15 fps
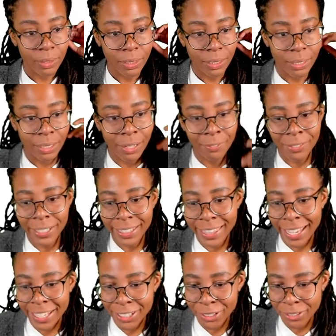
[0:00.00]
Lovely.
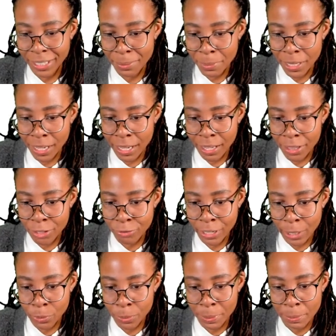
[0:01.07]
Thank you, Kimia. The
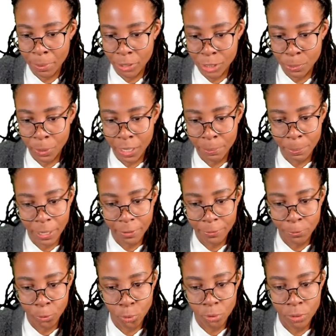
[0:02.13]
rate would be multiplied by
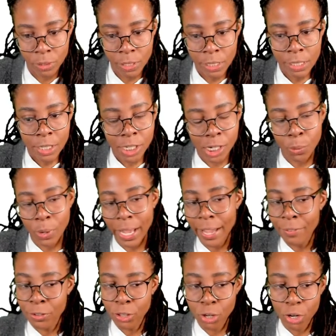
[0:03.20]
4. So
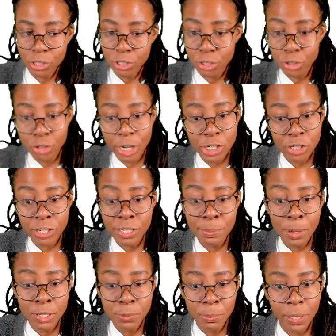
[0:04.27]
whatever the concentration is
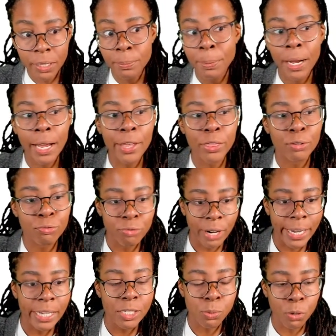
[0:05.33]
multiplied by, the
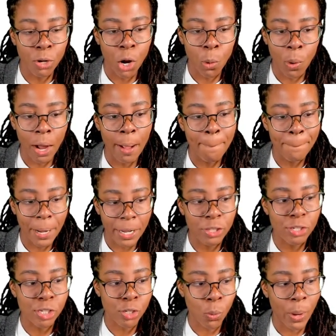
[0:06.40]
rate will go up by the
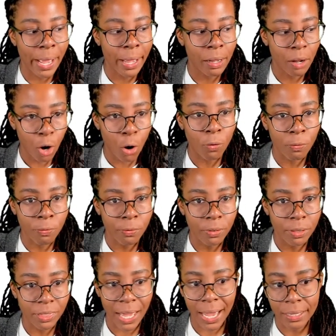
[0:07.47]
square of
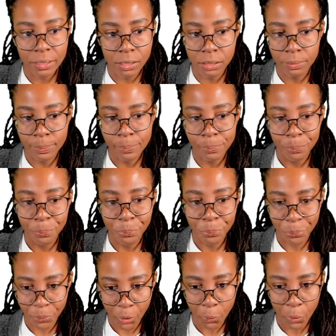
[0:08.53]
that.
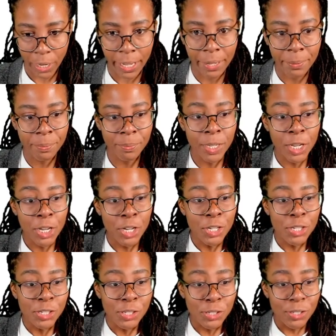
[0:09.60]
Okay?
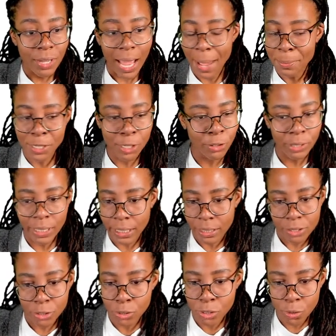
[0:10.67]
Absolutely.
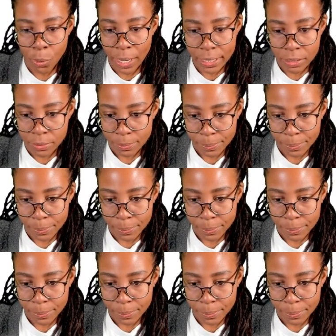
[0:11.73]
2 squared.